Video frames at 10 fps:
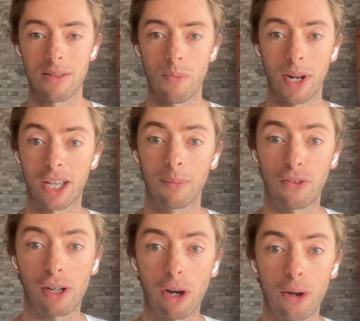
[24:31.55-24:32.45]
When it comes
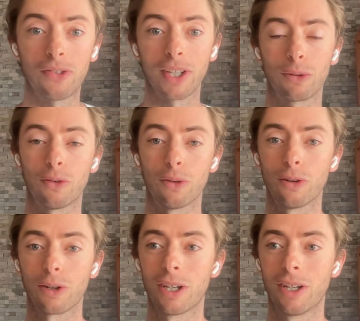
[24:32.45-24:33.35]
to closing your
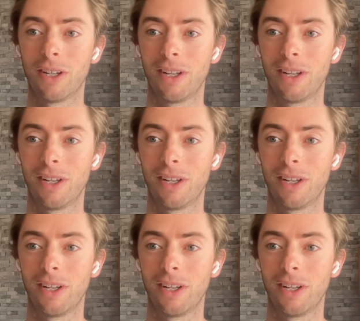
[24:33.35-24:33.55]
talk,